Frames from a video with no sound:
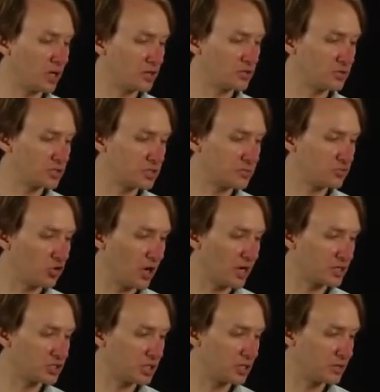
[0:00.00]
do the
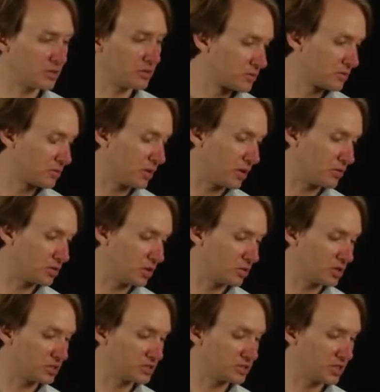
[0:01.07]
subtraction, I'll
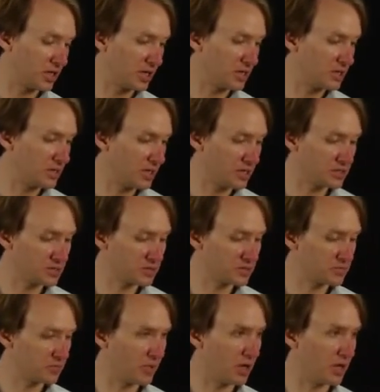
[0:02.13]
notice that, yes,
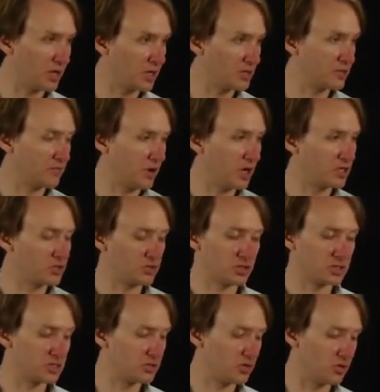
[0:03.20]
my divisor is
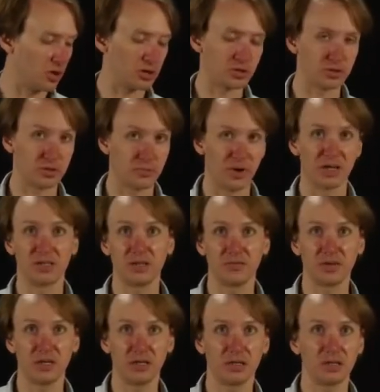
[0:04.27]
still larger than my
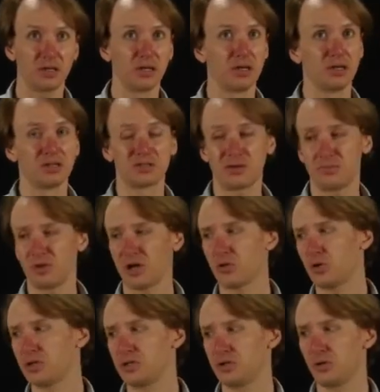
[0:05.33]
dividend, so I'm not
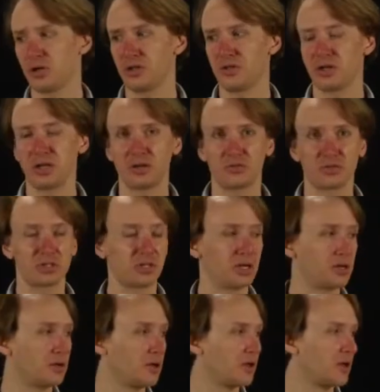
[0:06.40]
going to do anything interesting.